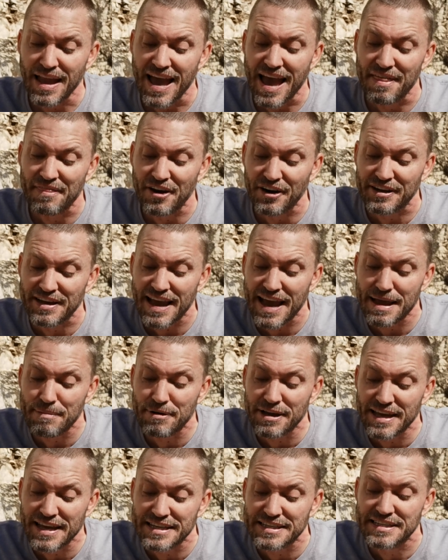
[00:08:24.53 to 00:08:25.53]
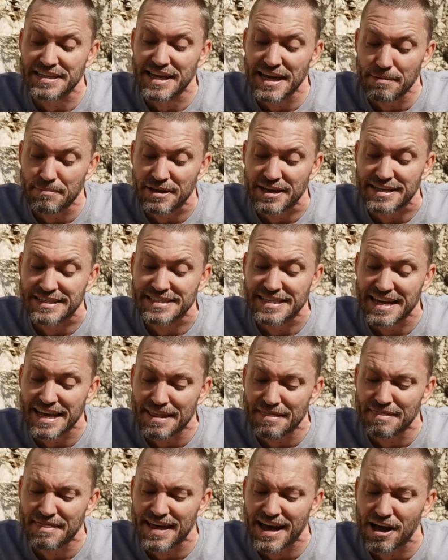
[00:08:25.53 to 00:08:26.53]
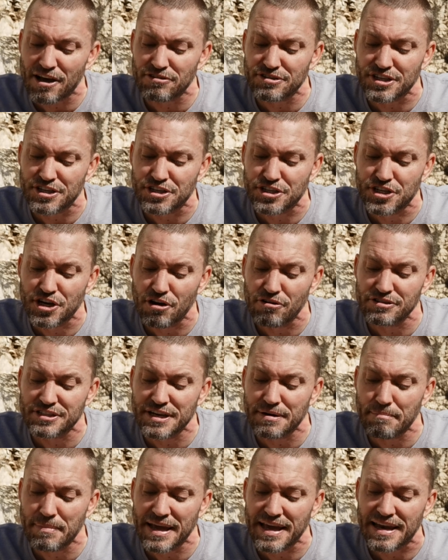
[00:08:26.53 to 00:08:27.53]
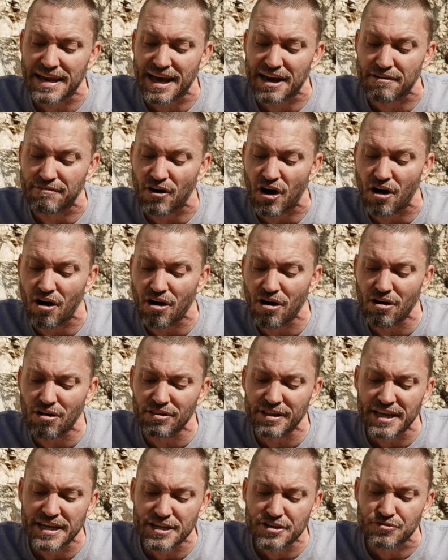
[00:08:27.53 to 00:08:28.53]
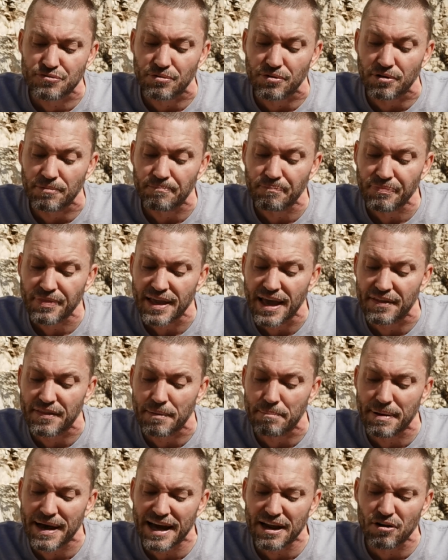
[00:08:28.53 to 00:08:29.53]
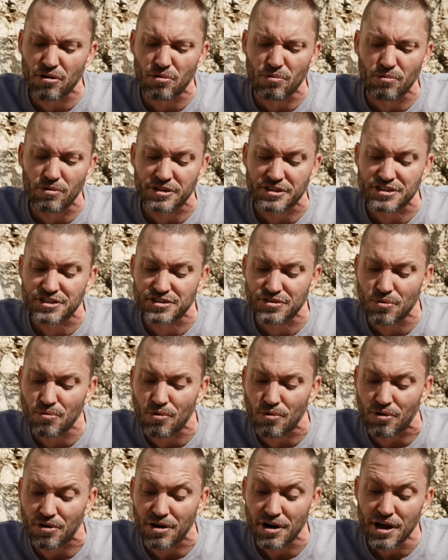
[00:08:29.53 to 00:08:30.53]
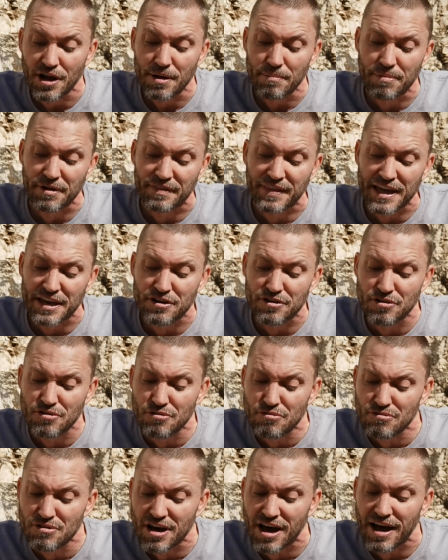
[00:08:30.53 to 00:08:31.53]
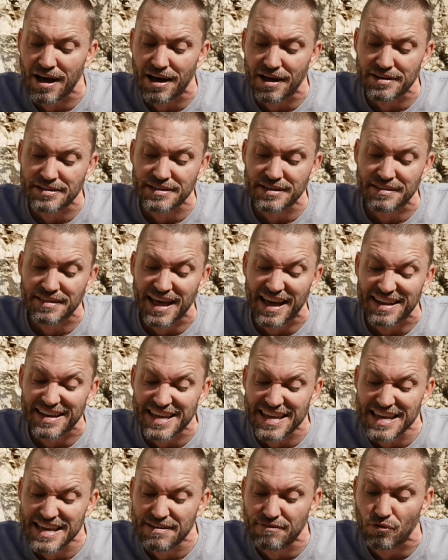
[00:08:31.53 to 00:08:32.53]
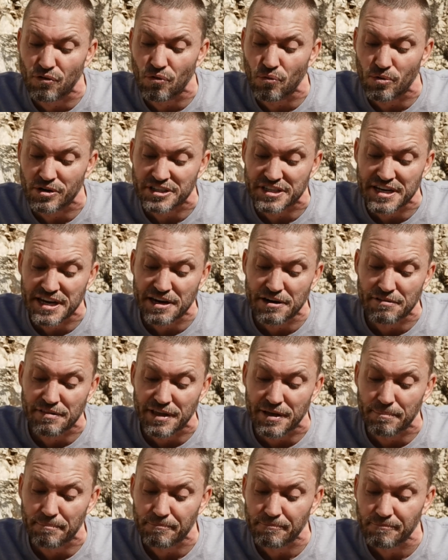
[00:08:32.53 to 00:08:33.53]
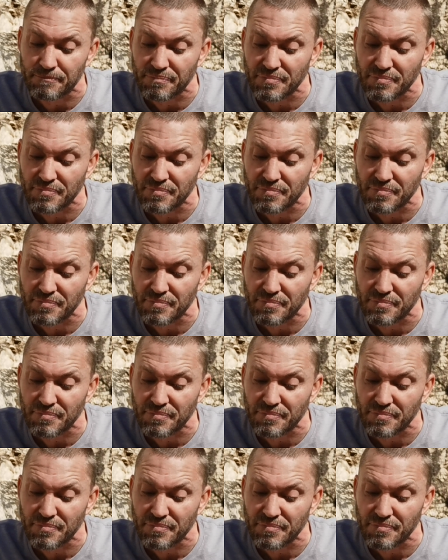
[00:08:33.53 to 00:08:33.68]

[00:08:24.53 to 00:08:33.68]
And there came against Gibeah 10,000 chosen men out of all Israel, and the battle was sore, but they knew not that evil was near them.